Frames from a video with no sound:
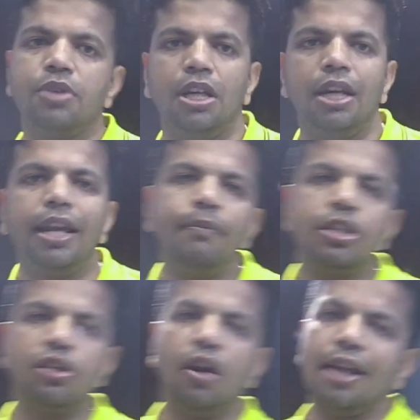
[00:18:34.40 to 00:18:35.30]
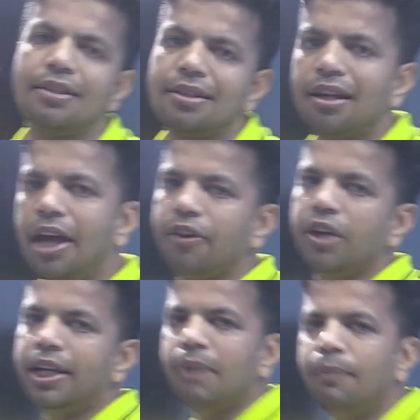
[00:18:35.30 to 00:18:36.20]
RAM is your answer. Are you
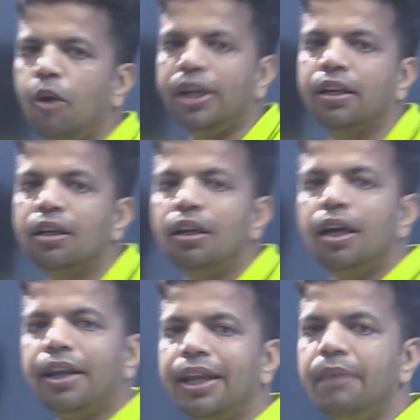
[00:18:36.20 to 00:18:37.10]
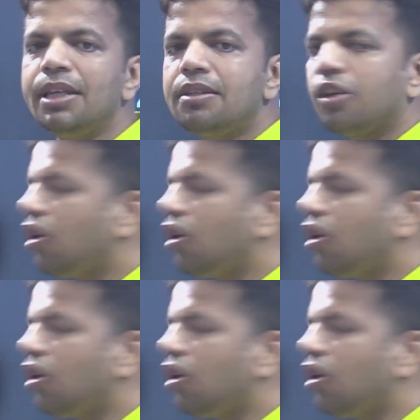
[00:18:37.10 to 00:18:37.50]
getting my point? RAM is your